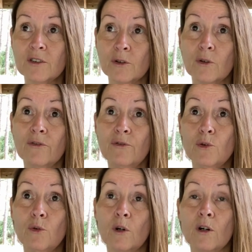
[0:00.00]
So if
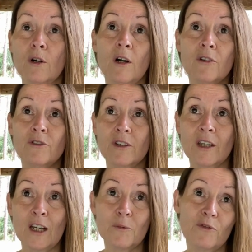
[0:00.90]
you are on the
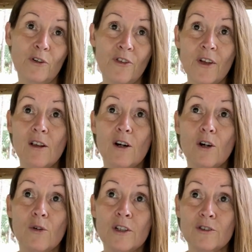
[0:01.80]
game of
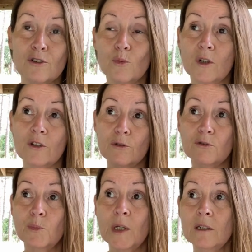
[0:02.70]
Othello and you're one of
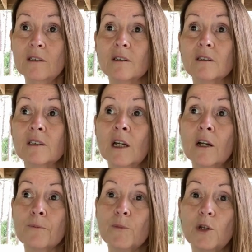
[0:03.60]
those pieces,
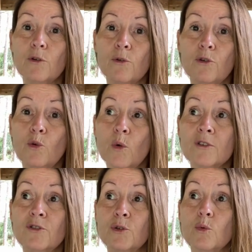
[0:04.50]
you know, you
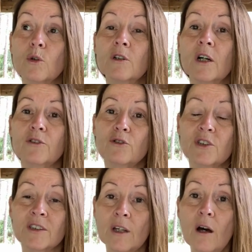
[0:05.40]
want to work on
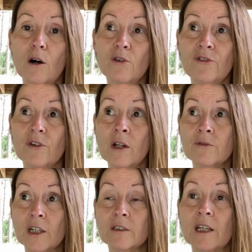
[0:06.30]
yourself
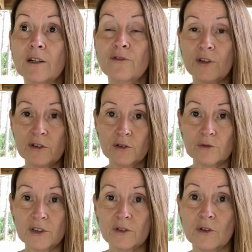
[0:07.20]
and then that affects the
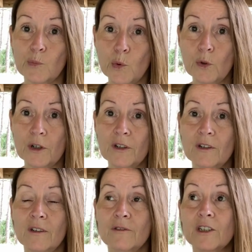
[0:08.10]
rest of the
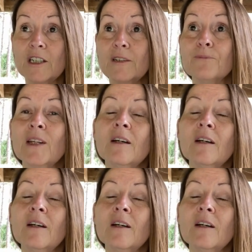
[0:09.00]
board, right?